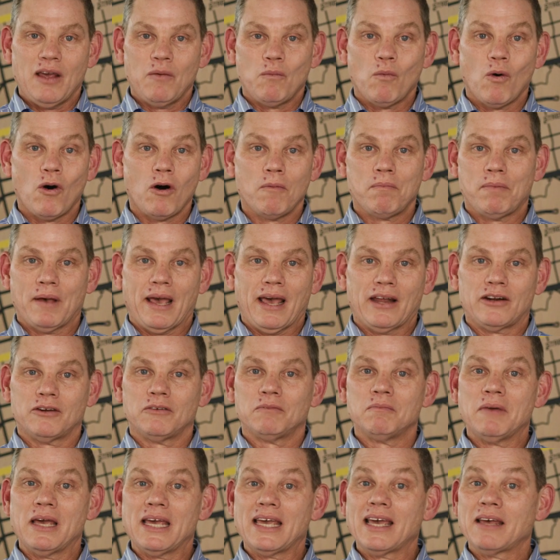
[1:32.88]
wall panel,
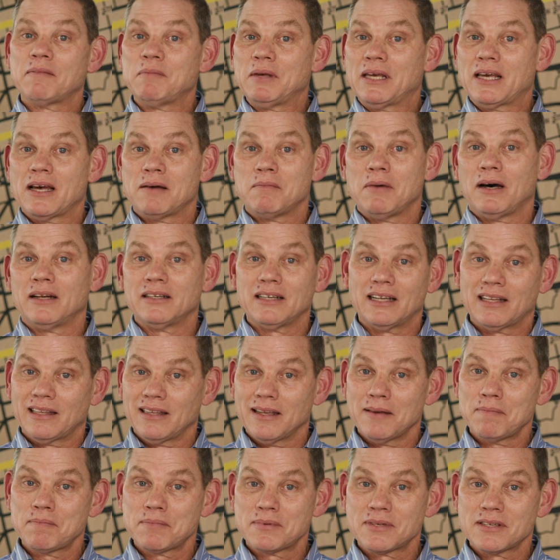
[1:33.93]
become
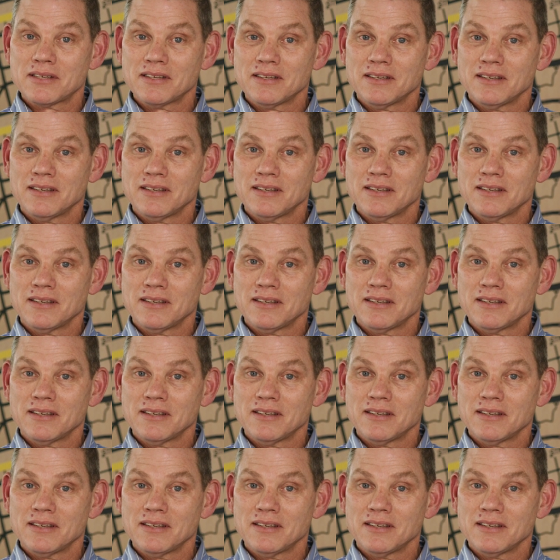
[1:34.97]
unclipped,